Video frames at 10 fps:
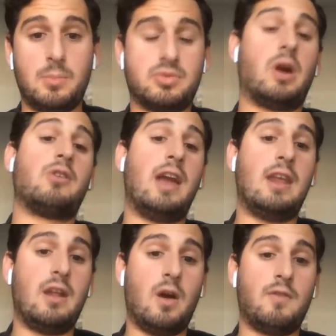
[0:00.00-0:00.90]
prorate
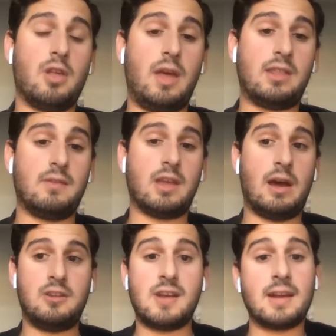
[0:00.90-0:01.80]
it over the length of the
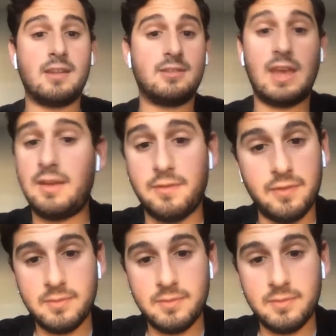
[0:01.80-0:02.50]
contract, and save